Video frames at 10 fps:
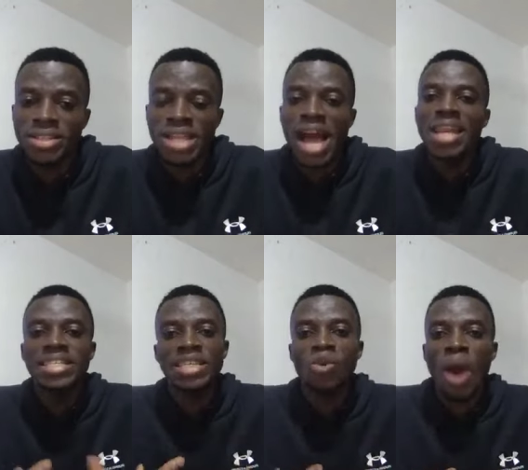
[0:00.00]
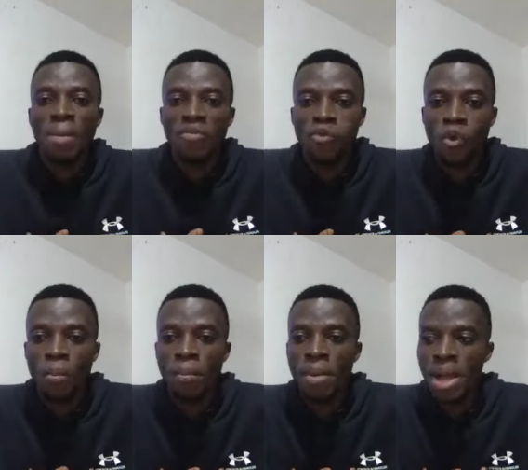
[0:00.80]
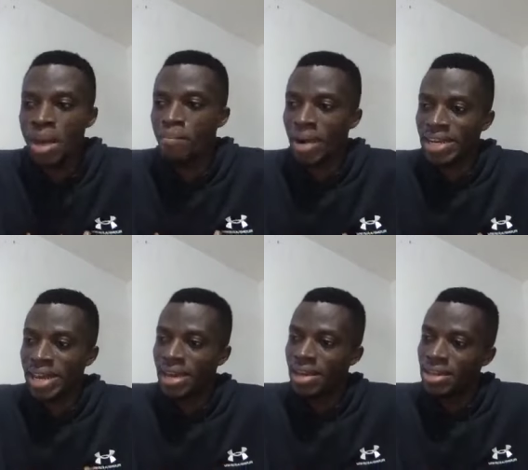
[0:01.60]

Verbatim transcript: talent you know what I'm from, but the